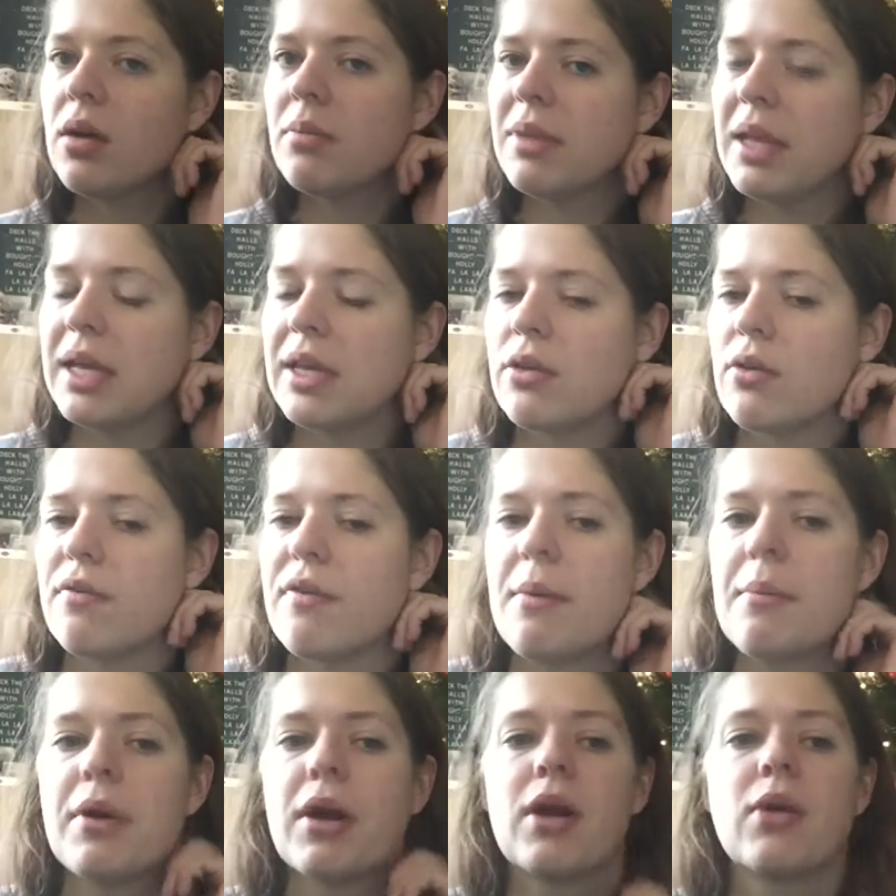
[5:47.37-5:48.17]
Late
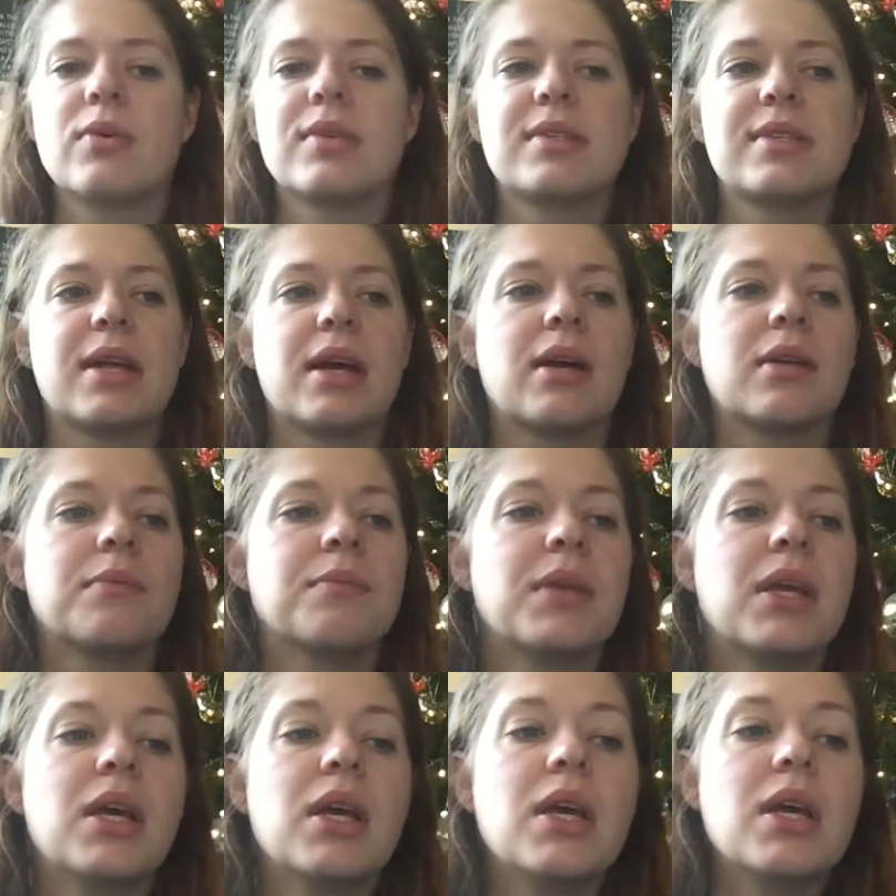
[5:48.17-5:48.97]
November I was there.
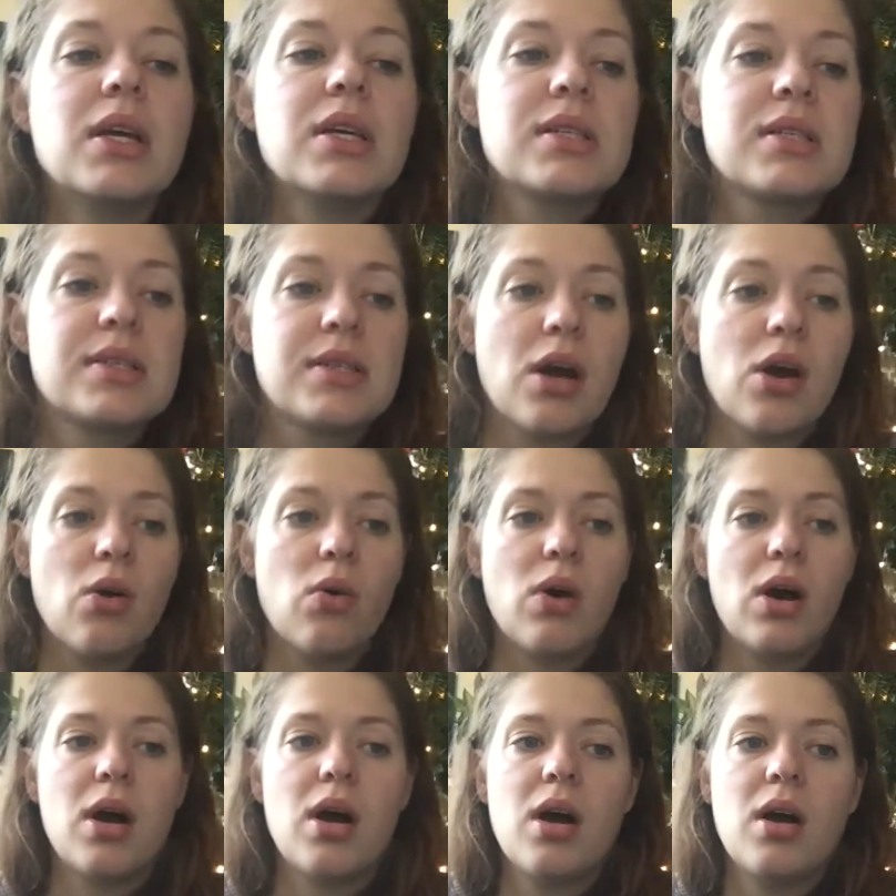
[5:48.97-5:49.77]

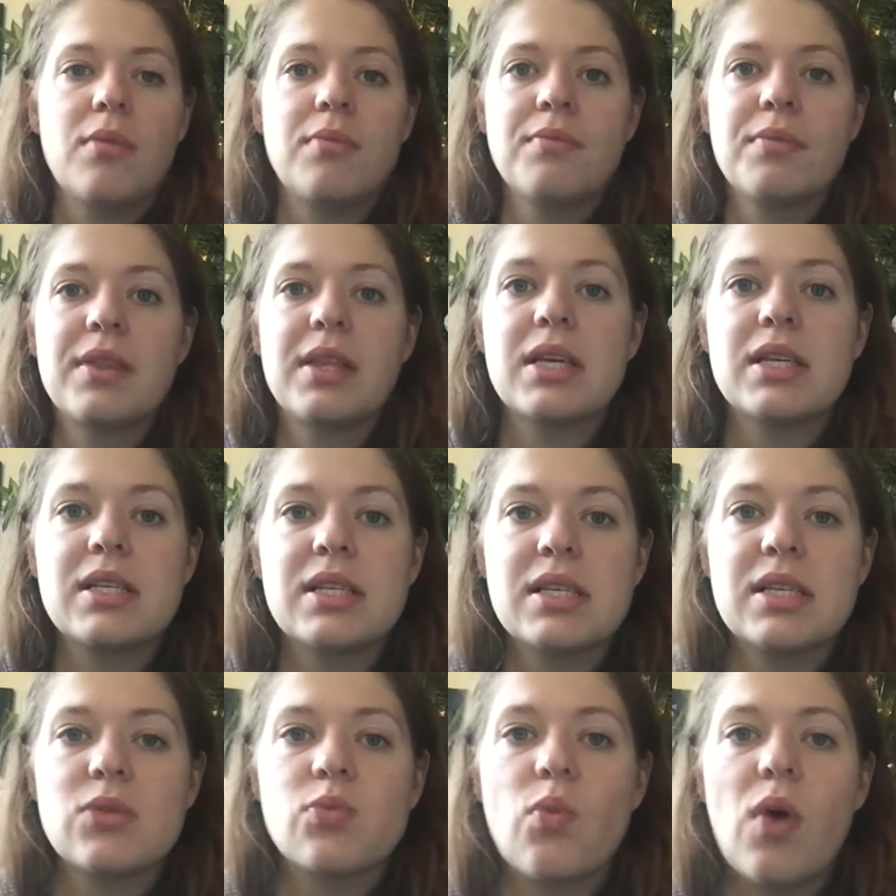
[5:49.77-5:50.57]
So this
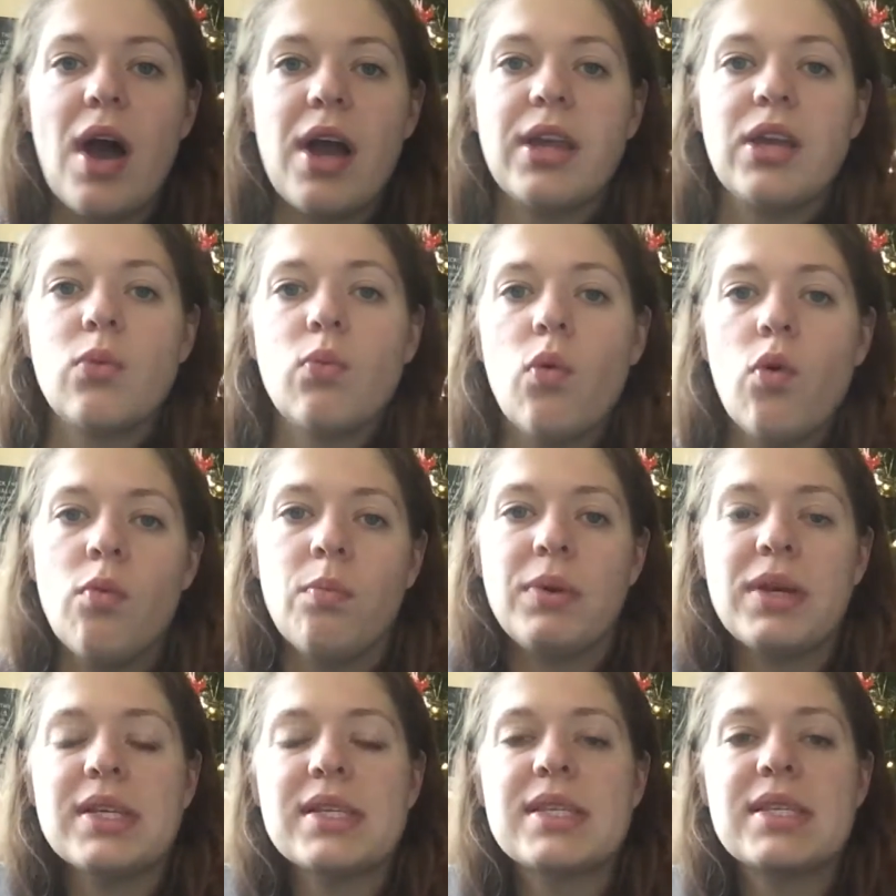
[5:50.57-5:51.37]
is why you won't
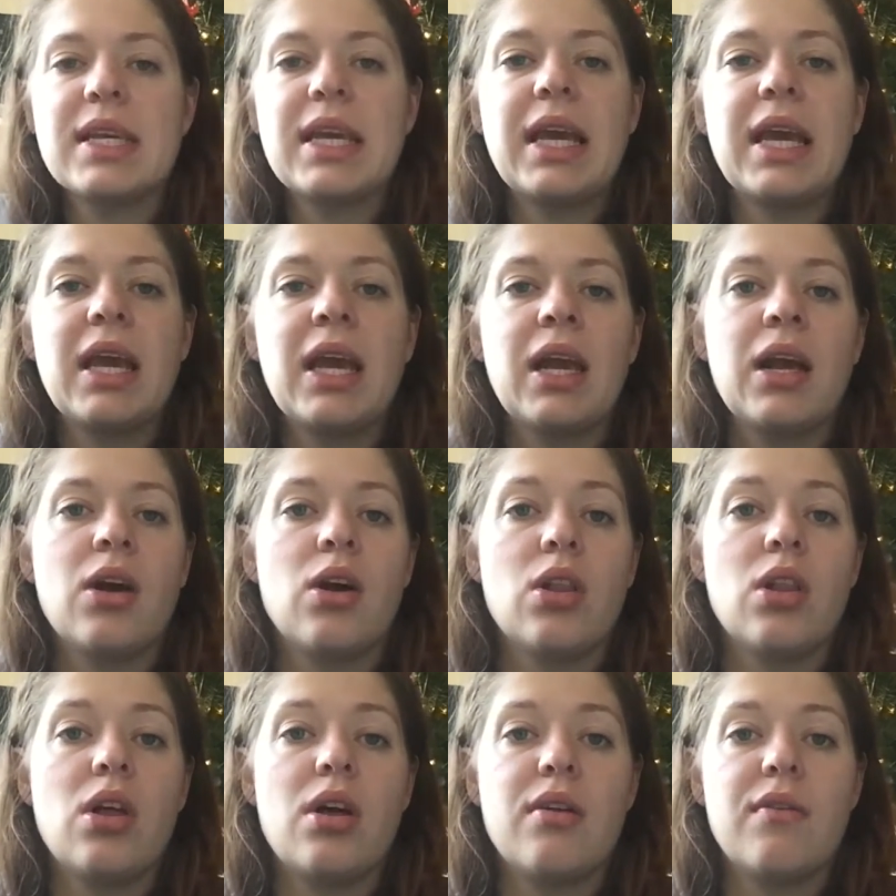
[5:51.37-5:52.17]
be seeing
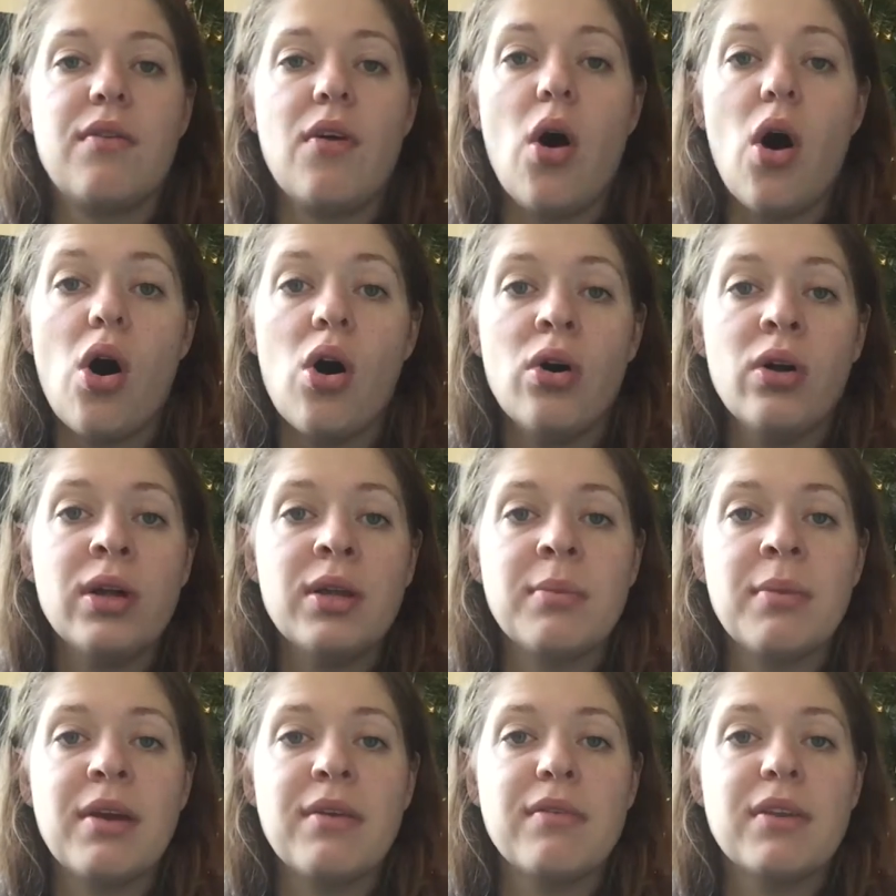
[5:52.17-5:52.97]
a lot of haul
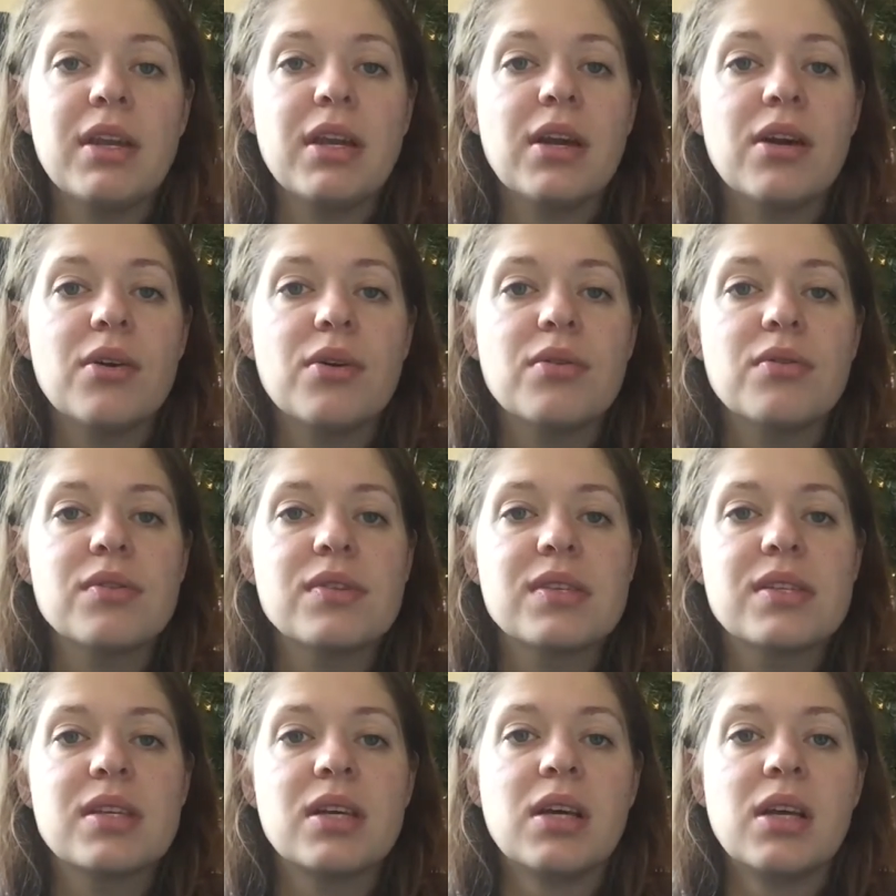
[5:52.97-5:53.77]
in my
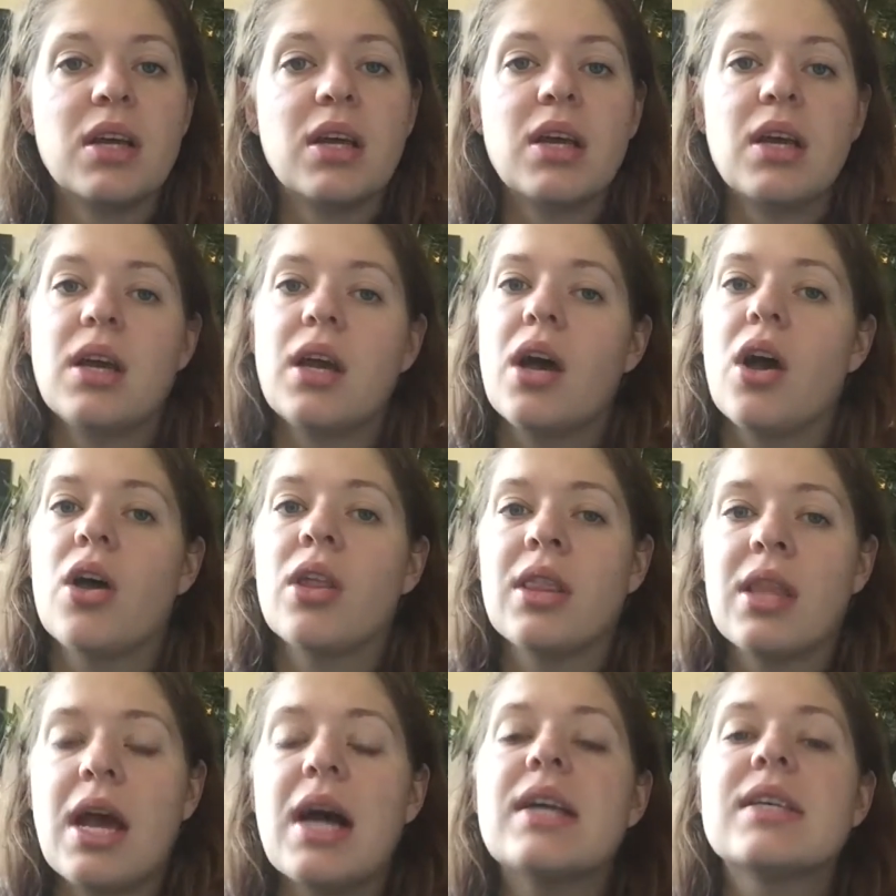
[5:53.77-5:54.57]
videos
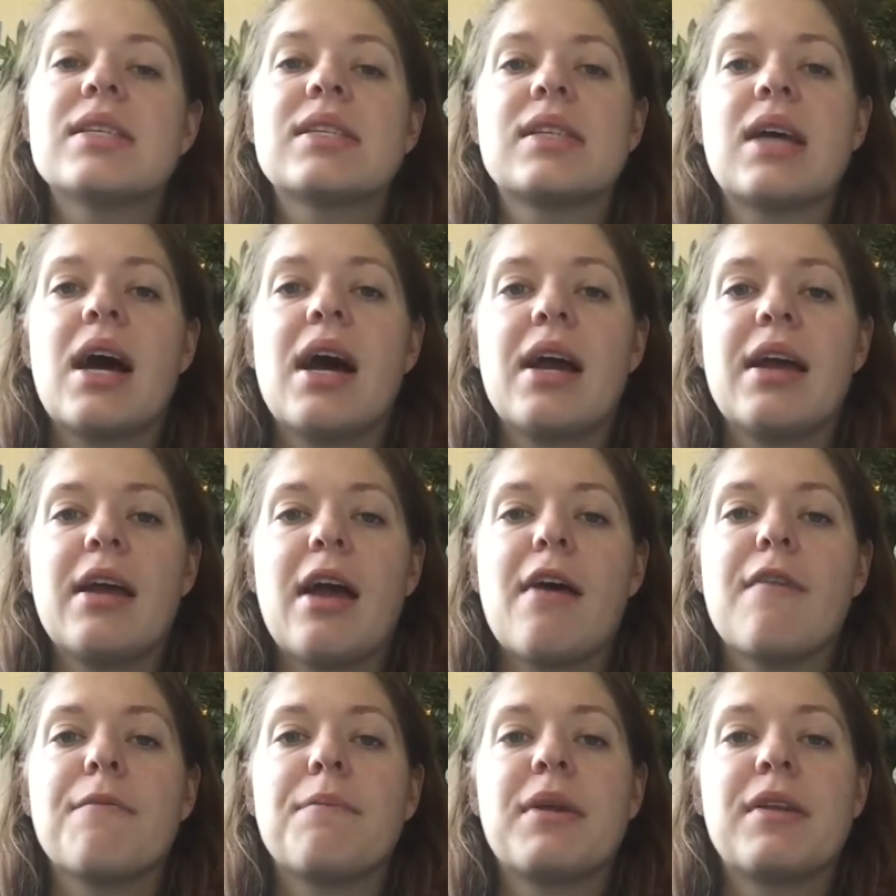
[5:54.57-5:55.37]
unless I
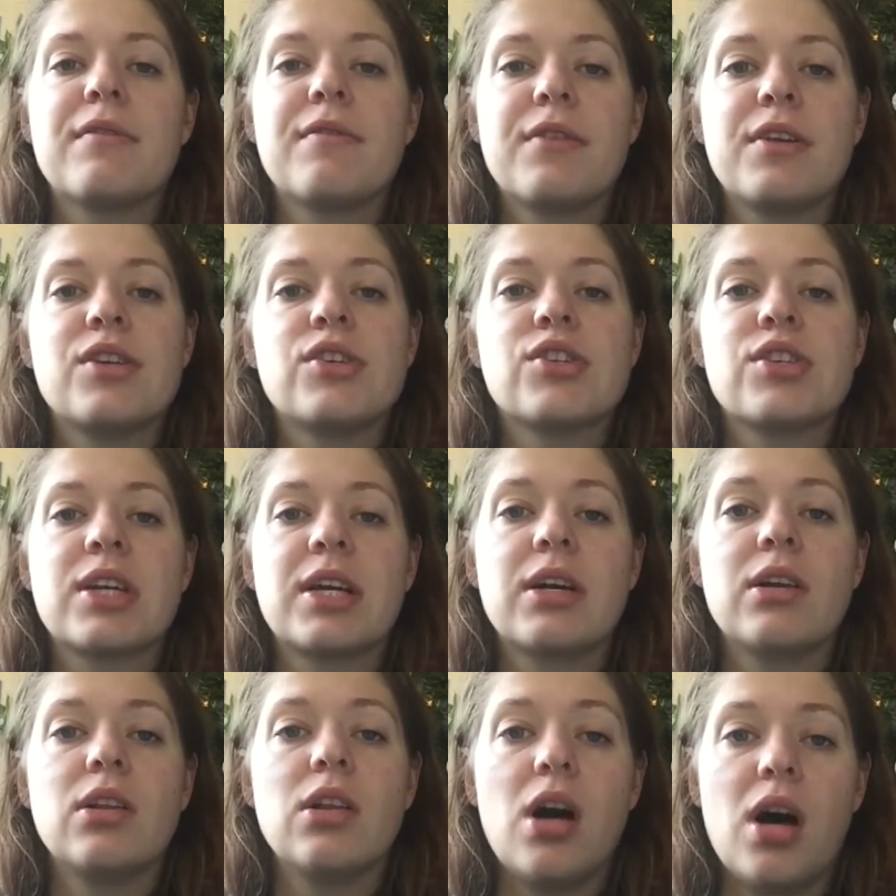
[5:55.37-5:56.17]
have been
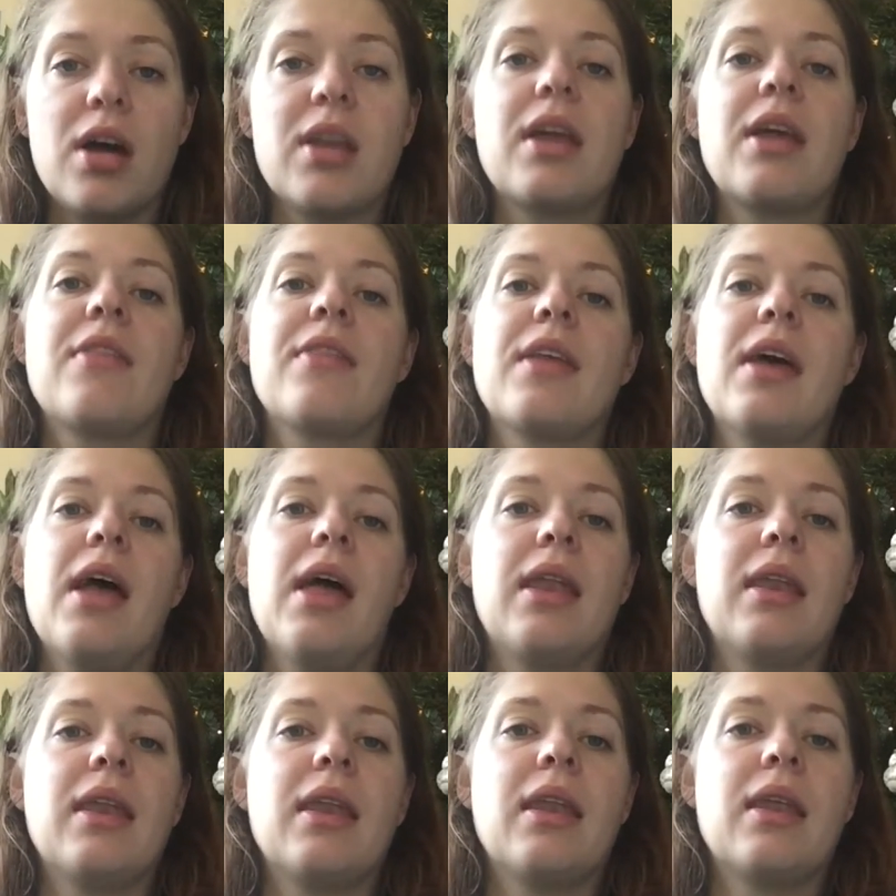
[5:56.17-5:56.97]
finishing a lot, and
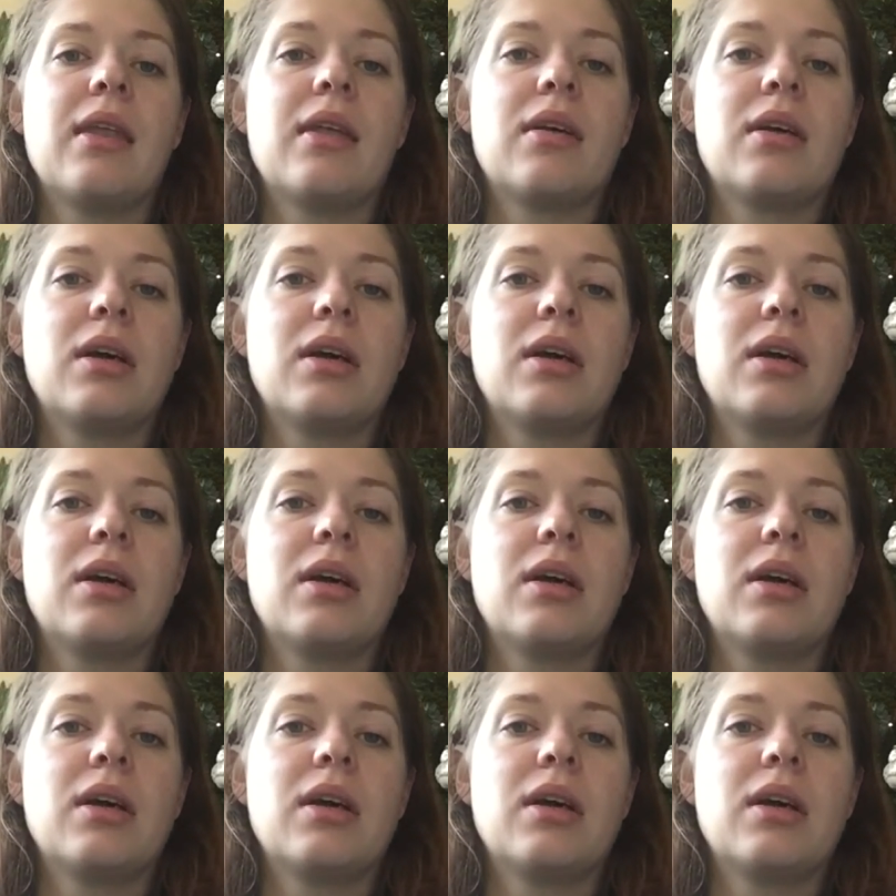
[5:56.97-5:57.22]
then